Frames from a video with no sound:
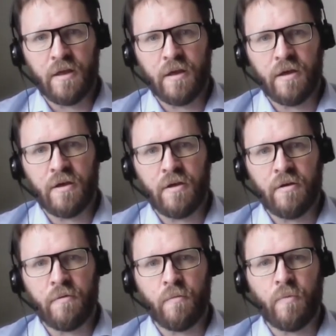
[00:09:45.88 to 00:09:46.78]

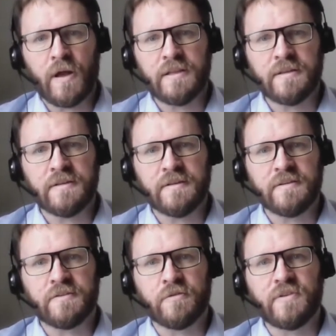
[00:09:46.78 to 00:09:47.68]
So
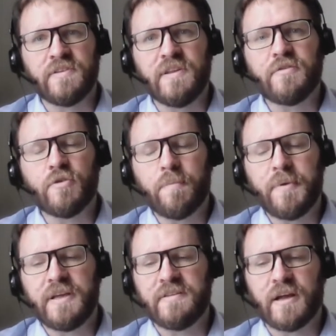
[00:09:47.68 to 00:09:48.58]
this
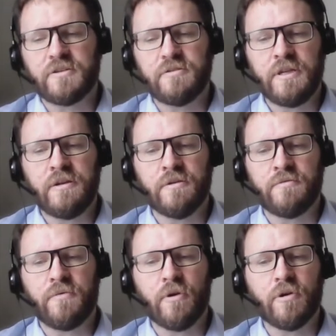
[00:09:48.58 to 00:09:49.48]
topic is actually a
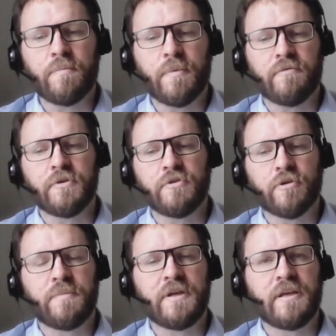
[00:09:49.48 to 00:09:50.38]
follow-up of a
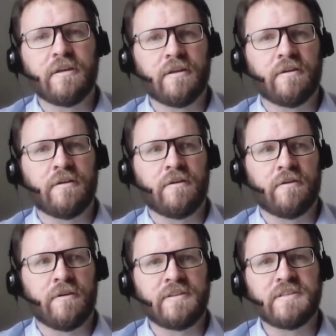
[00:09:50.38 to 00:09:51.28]
topic,
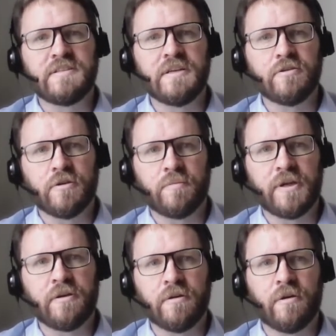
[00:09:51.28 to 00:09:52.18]
existing
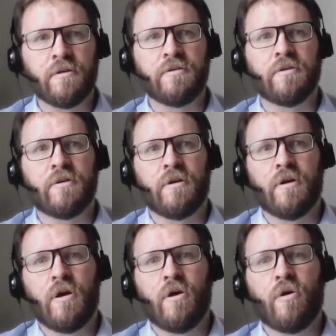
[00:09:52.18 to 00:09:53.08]
topic under
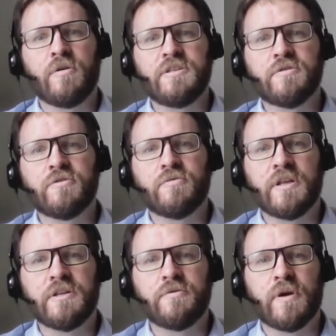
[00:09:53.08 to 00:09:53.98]
Horizon
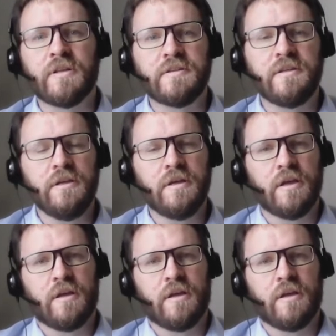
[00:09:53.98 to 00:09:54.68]
2020.